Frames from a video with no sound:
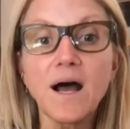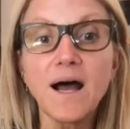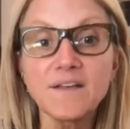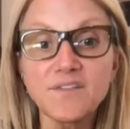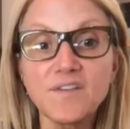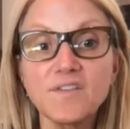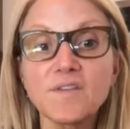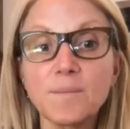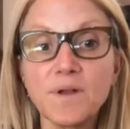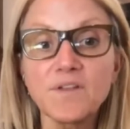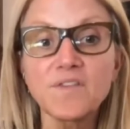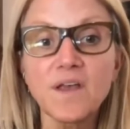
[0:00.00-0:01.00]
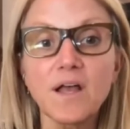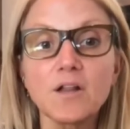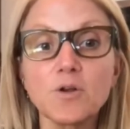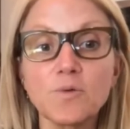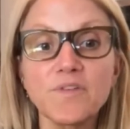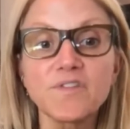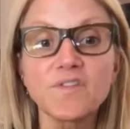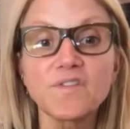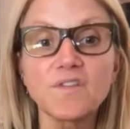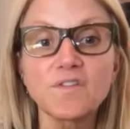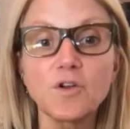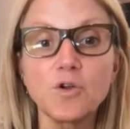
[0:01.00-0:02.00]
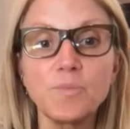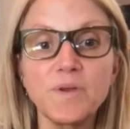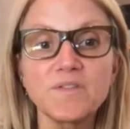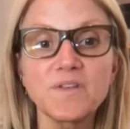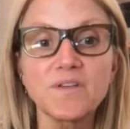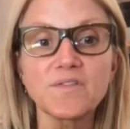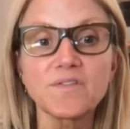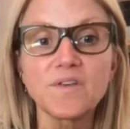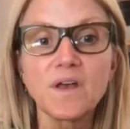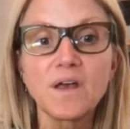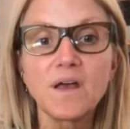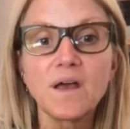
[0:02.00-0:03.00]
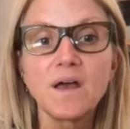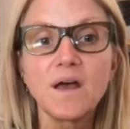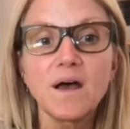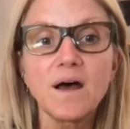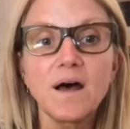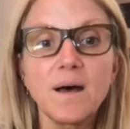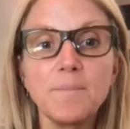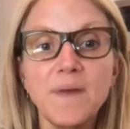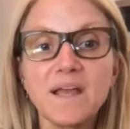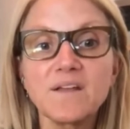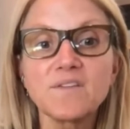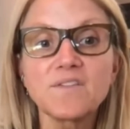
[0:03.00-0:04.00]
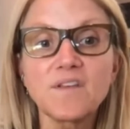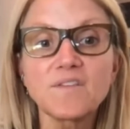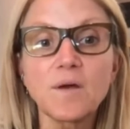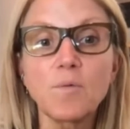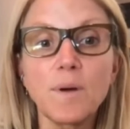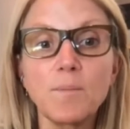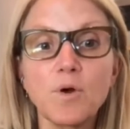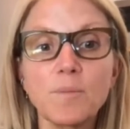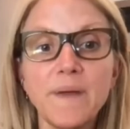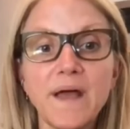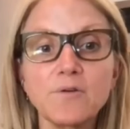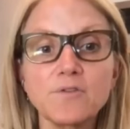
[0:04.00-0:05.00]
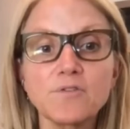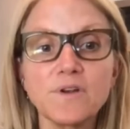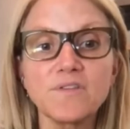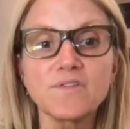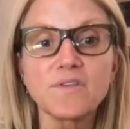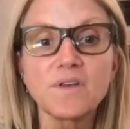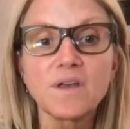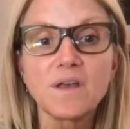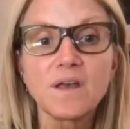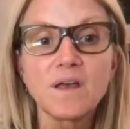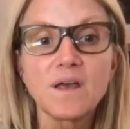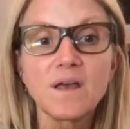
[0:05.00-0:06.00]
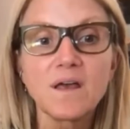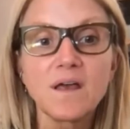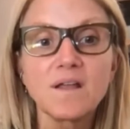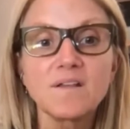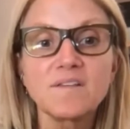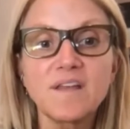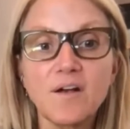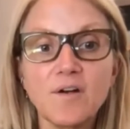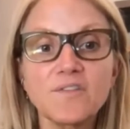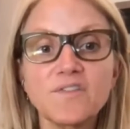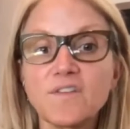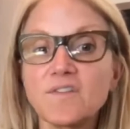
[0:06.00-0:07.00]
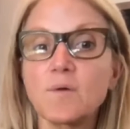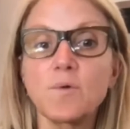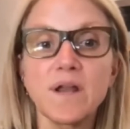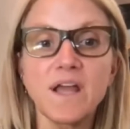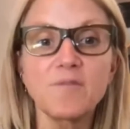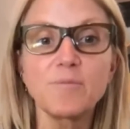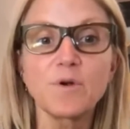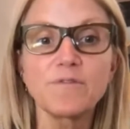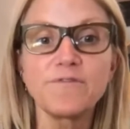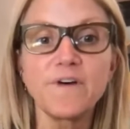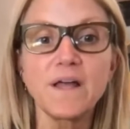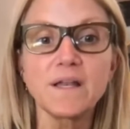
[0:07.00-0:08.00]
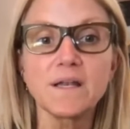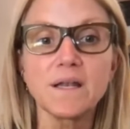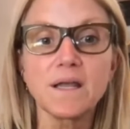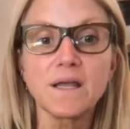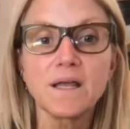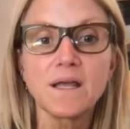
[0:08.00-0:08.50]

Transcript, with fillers: I see somebody saying, Larissa says a new business. Megan says, I want more boundaries. Tara says, I want to have more fun.